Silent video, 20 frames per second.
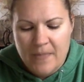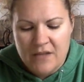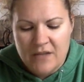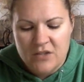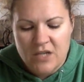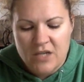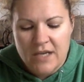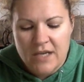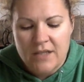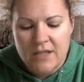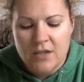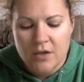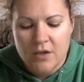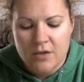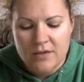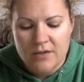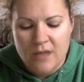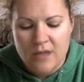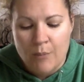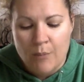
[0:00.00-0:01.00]
He
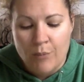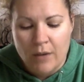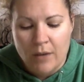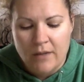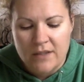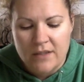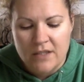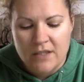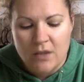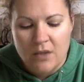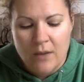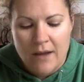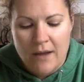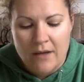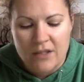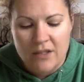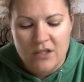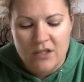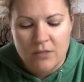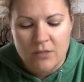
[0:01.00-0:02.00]
turns abruptly to go out,
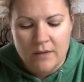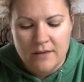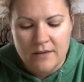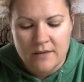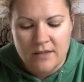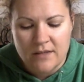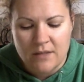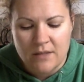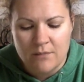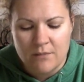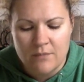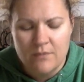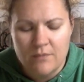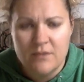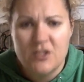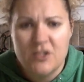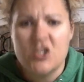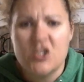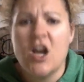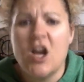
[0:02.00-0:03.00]
and she wrestles him.
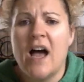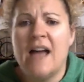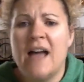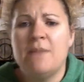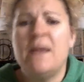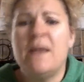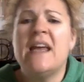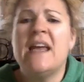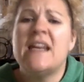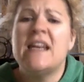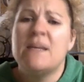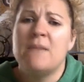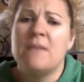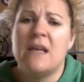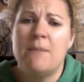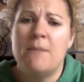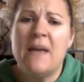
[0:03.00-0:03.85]
John, pity me,